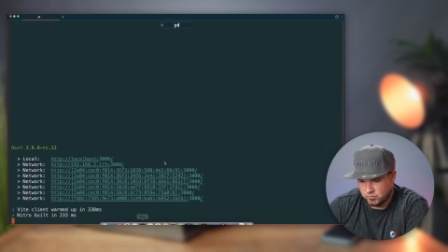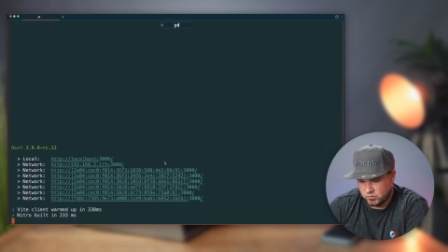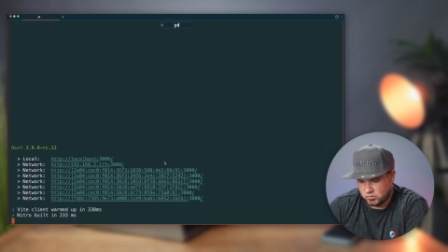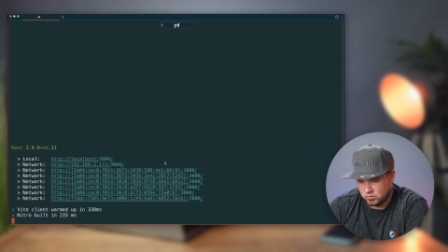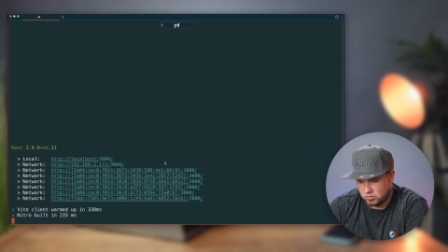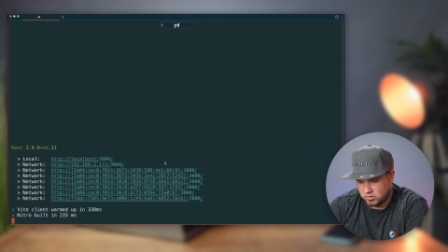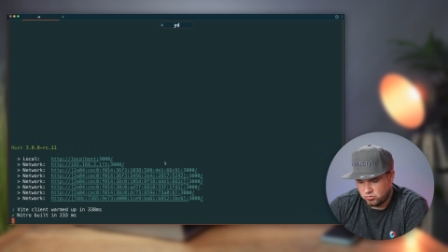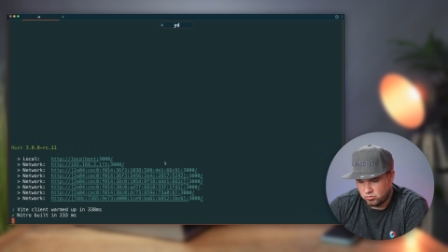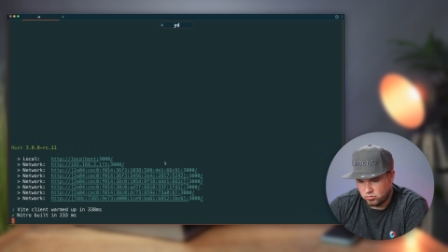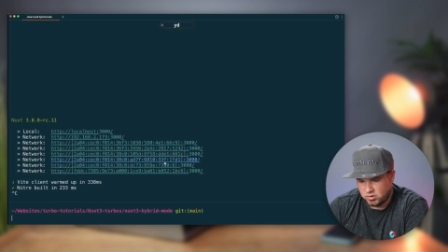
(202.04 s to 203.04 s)
So
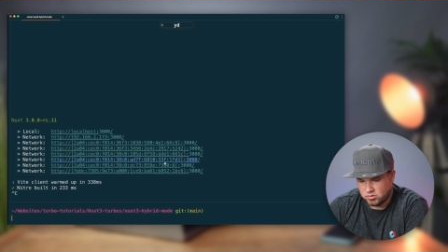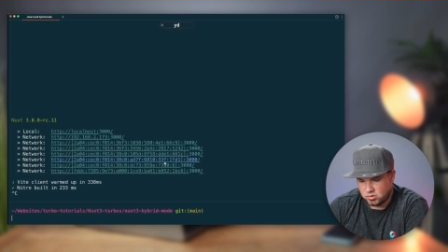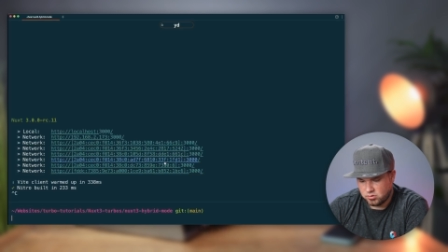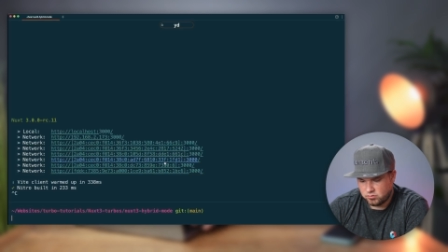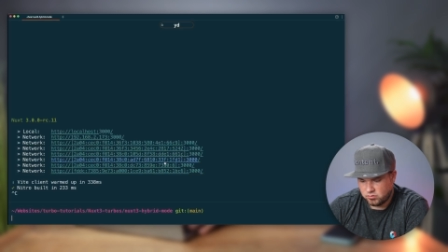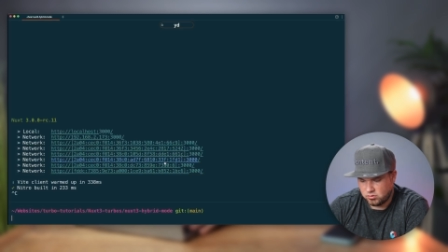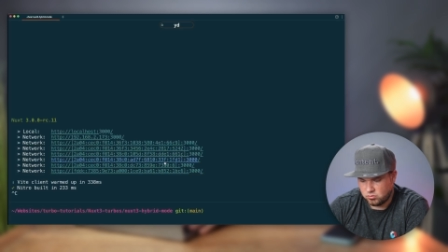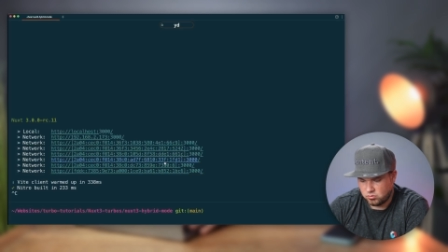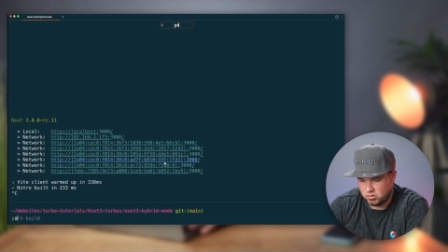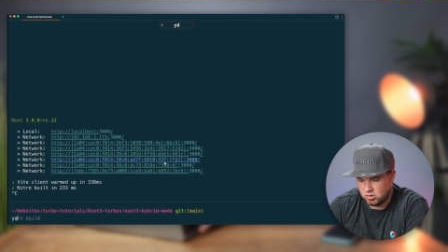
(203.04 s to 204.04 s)
let's turn this off and
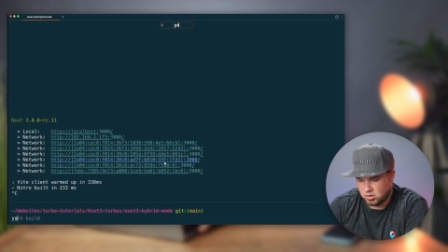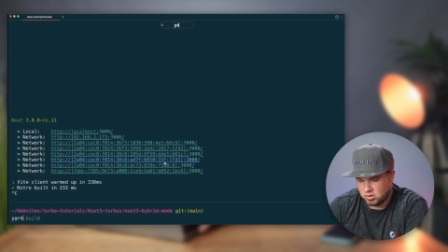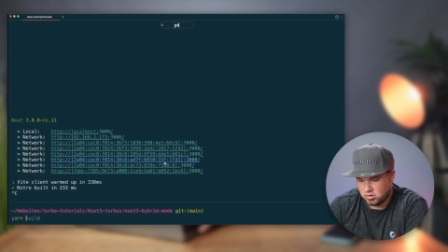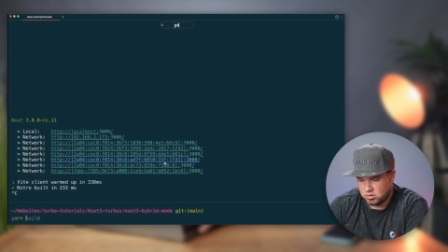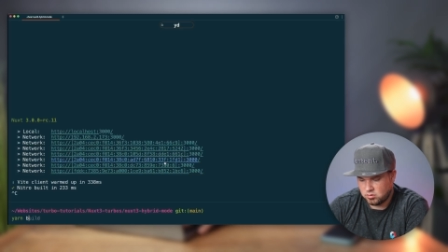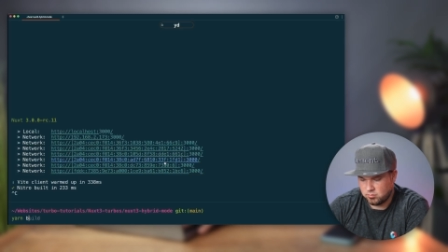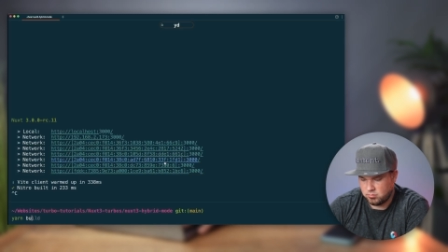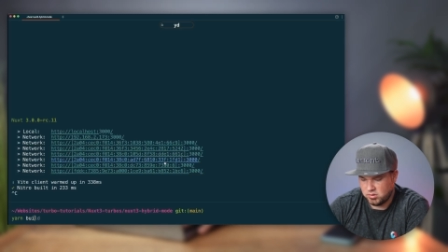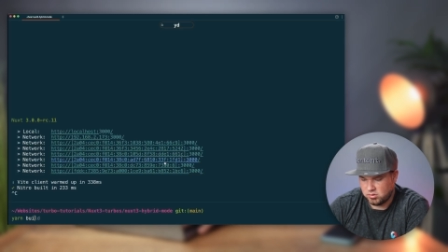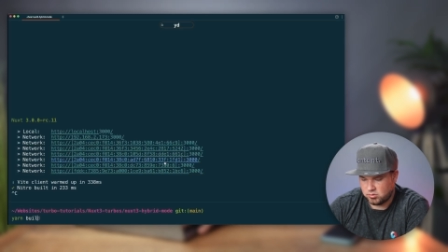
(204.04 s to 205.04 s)
do yarn
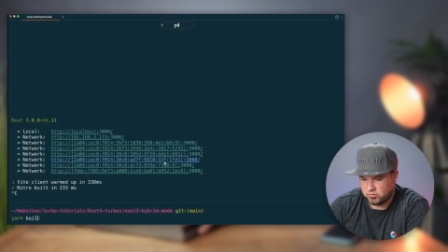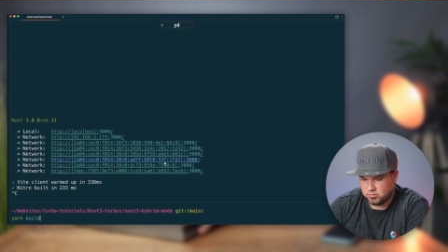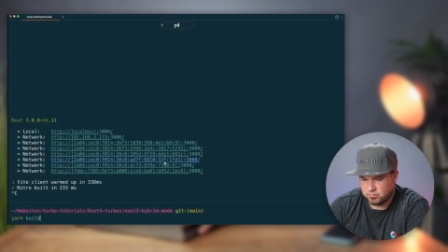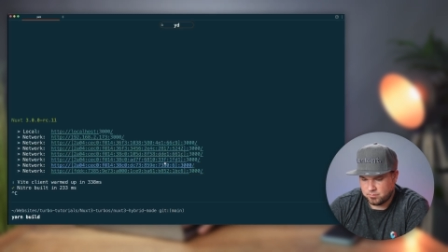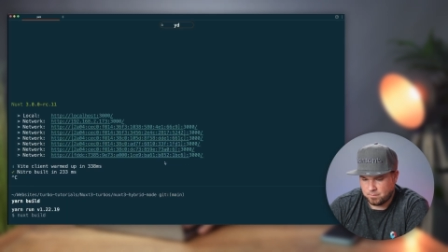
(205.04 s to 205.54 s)
build.